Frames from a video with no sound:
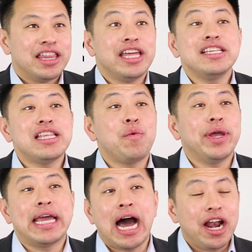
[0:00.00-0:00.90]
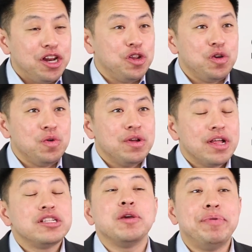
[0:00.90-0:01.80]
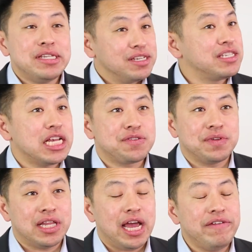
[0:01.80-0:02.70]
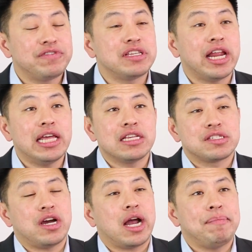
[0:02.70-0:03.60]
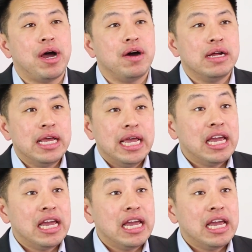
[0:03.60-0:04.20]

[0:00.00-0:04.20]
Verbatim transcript: Things that we gotta do to be successful in life. Today, let's talk about